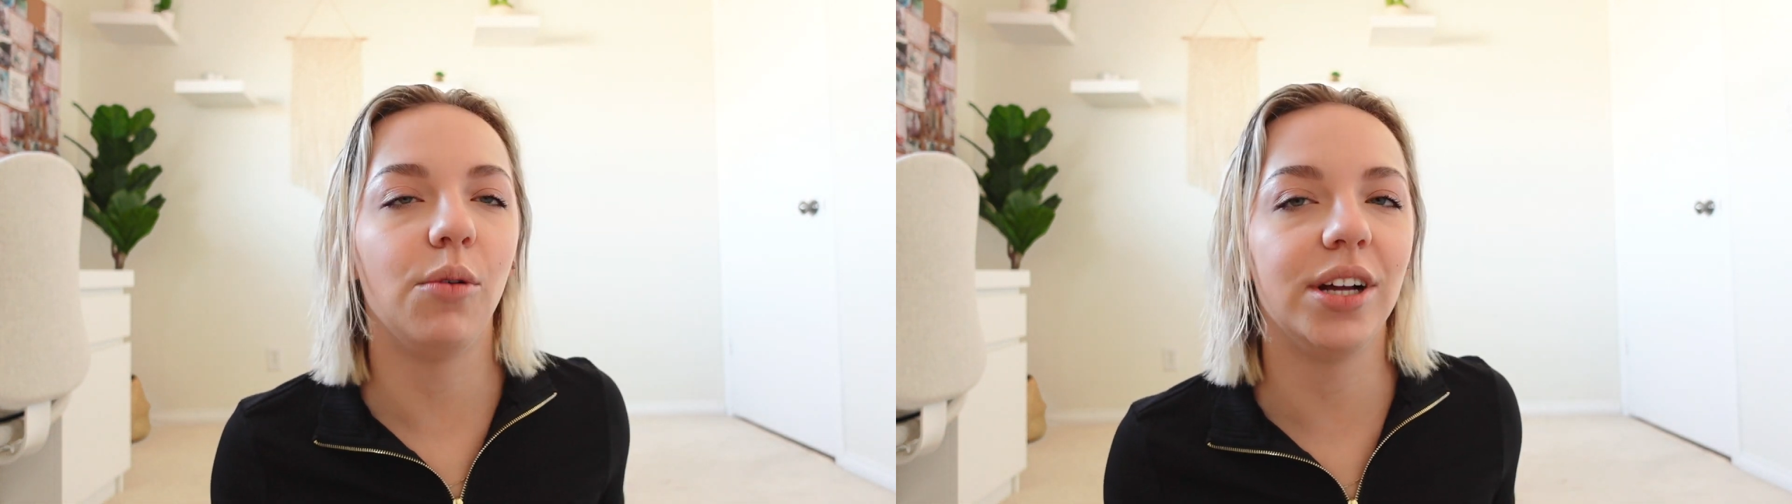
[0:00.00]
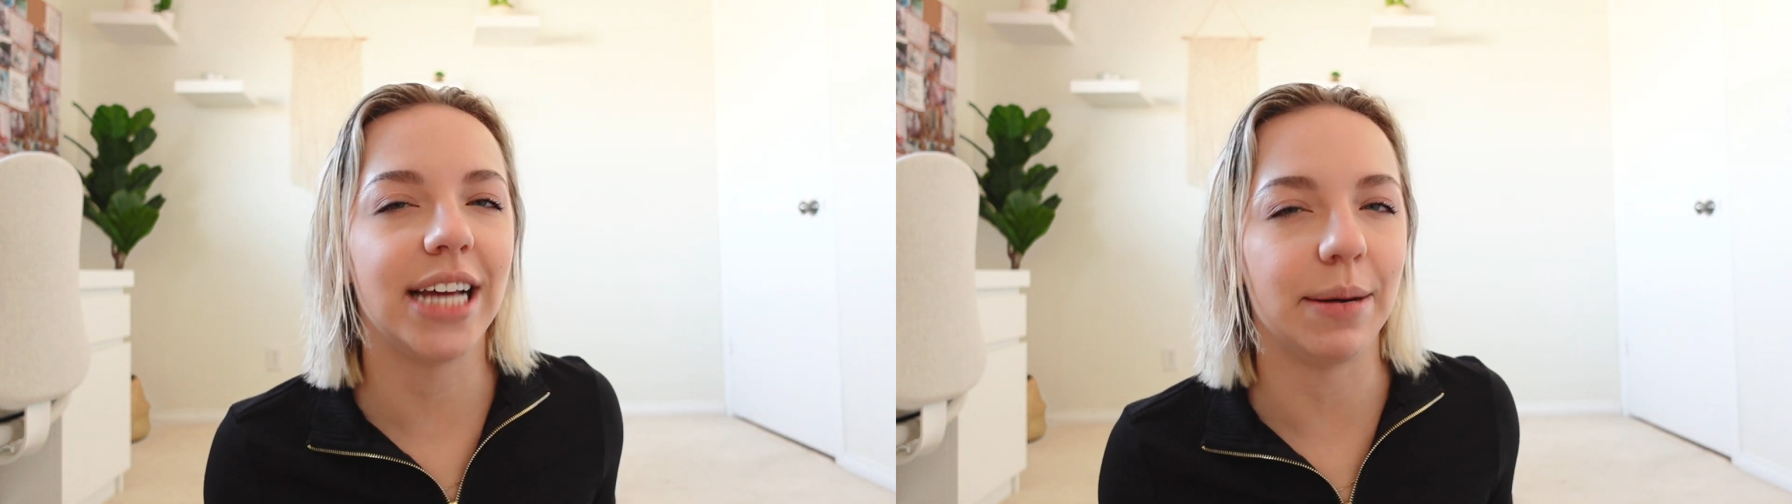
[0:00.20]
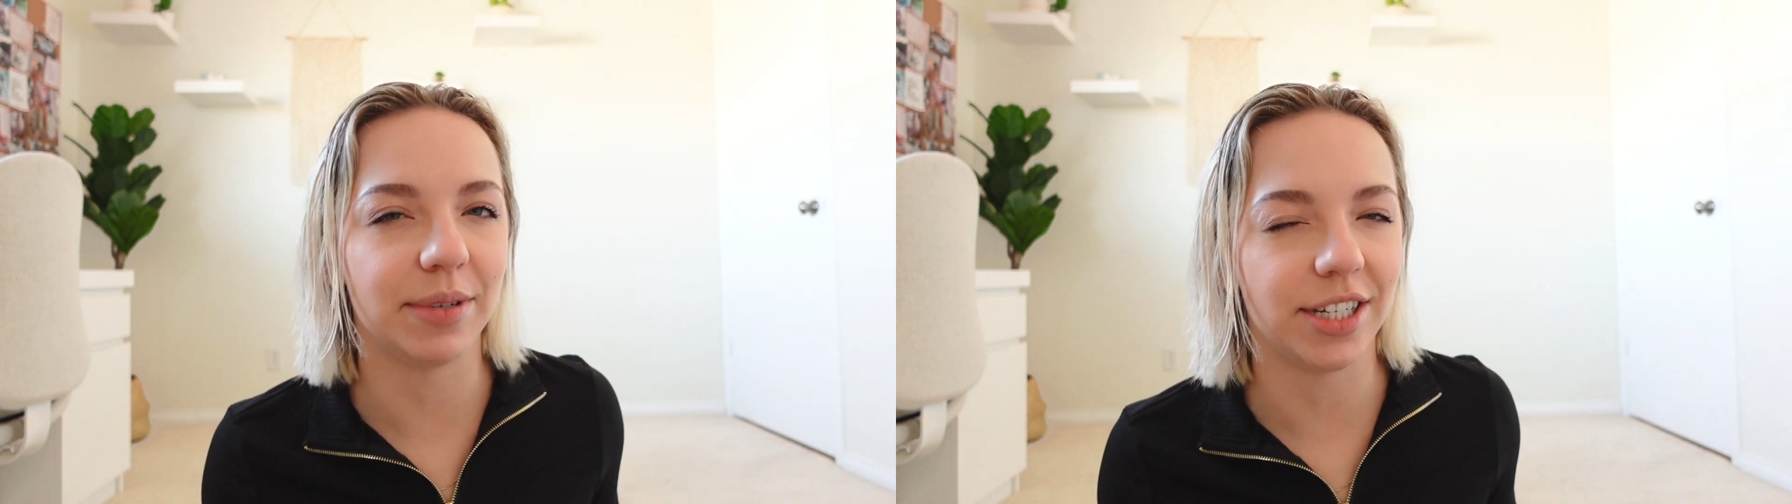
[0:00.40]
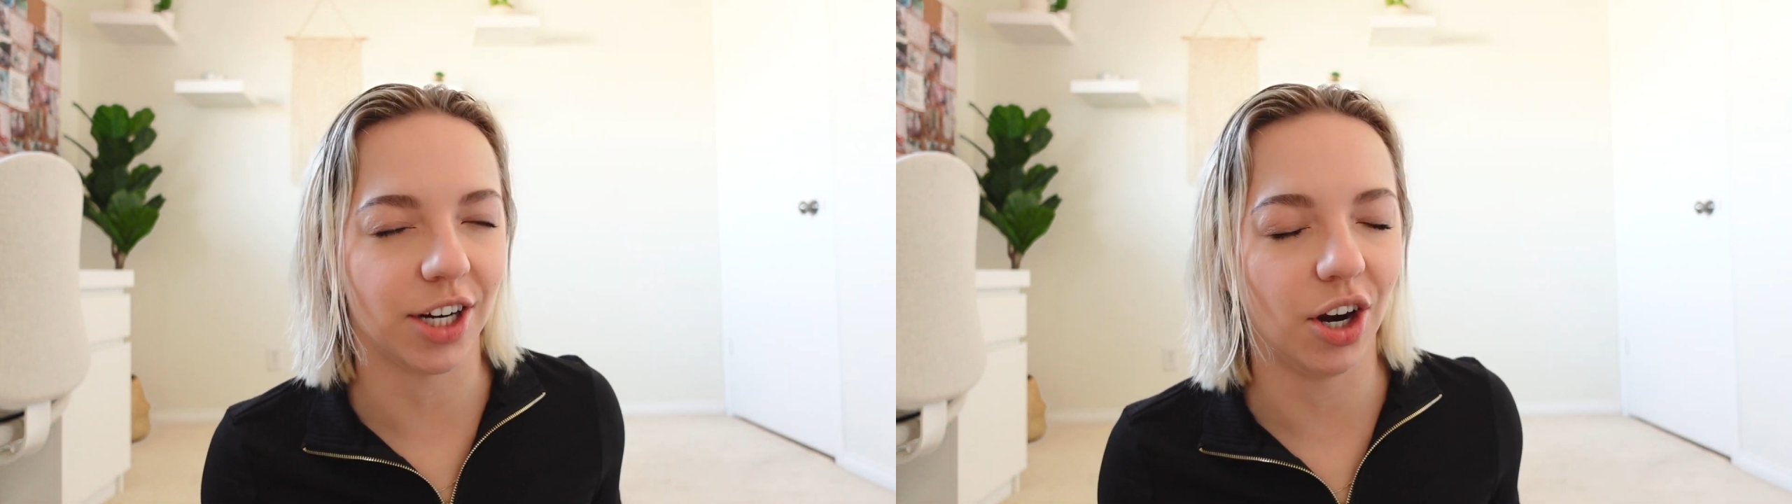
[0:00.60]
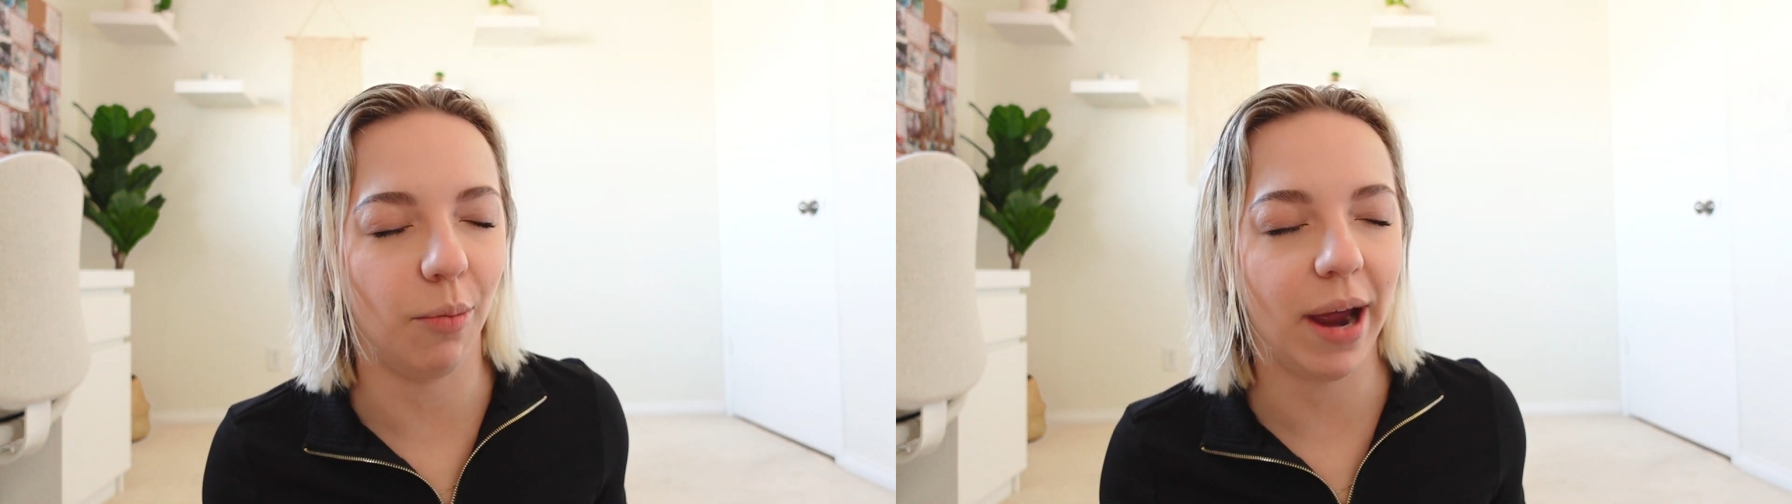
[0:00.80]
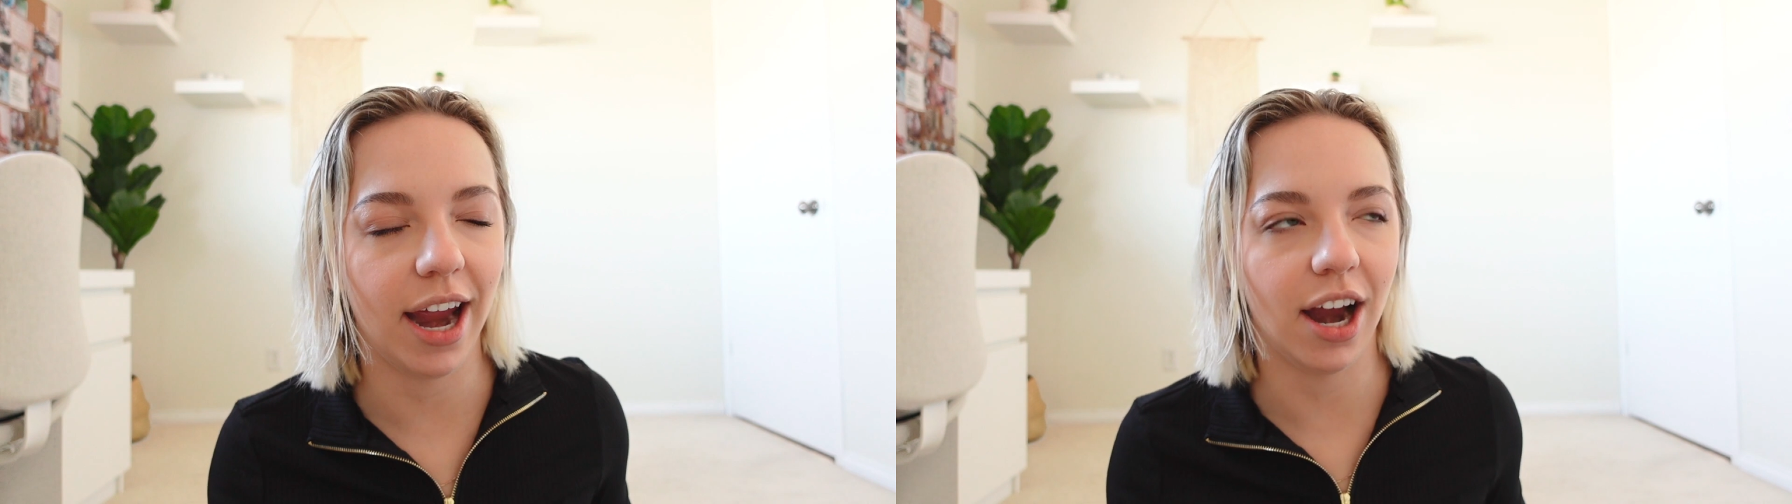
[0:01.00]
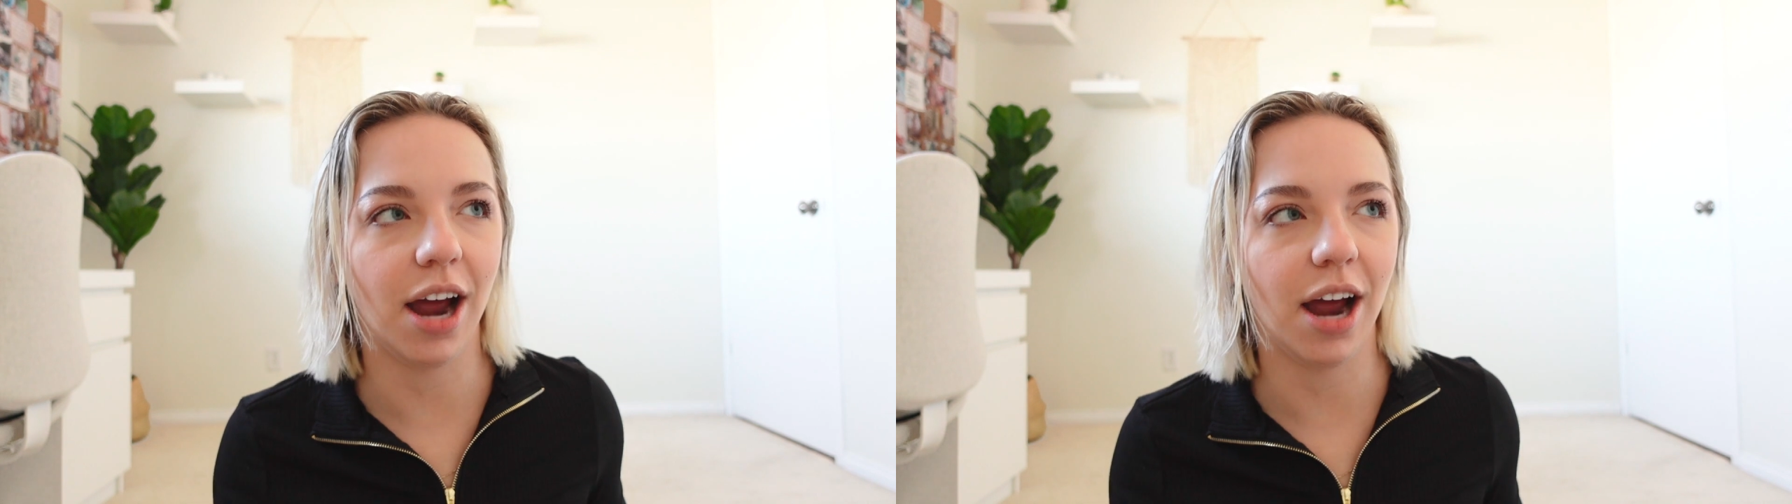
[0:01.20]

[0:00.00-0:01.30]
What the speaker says: attempt to curl my hair.